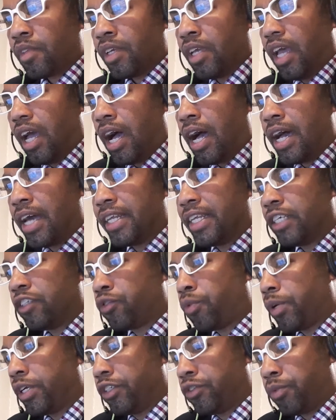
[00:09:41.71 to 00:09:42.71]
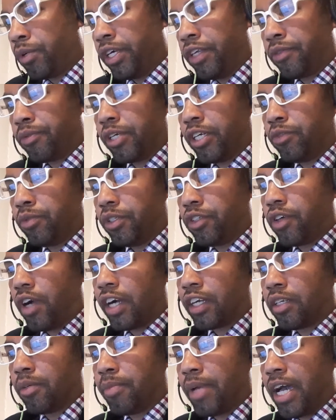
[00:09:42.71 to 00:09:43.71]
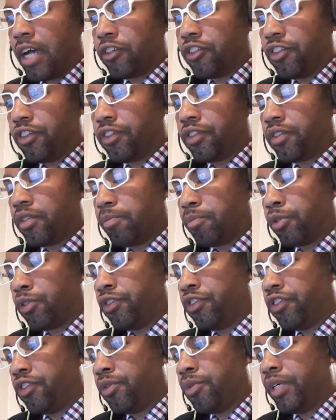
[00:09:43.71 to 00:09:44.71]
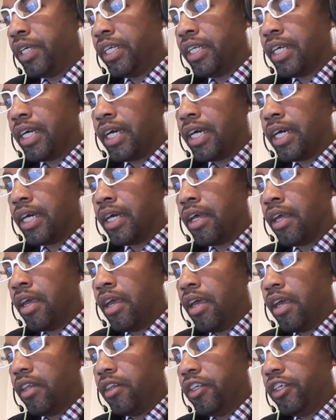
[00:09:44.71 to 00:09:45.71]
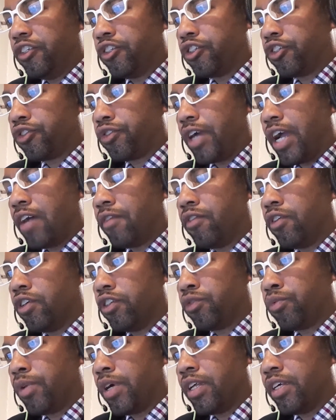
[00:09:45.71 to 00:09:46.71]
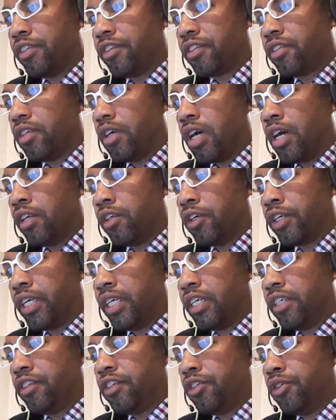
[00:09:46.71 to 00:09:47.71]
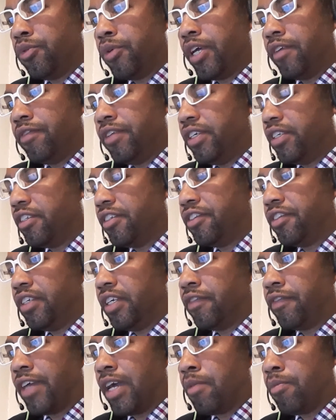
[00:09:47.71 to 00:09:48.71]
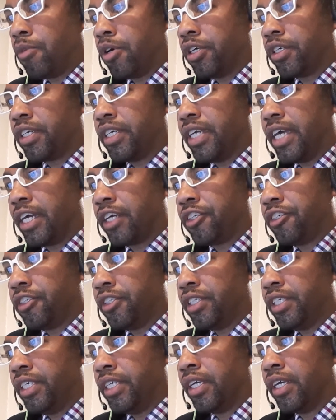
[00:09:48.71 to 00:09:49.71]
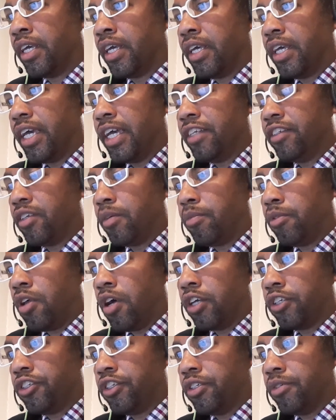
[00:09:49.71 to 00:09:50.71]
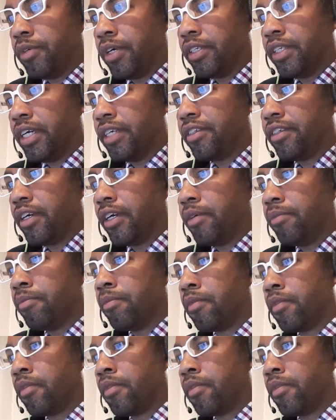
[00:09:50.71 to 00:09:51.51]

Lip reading: And then 2023, as we talked about, just pursuing leisure travel as well as looking into UAV to see if that market actually ends up launching around that time.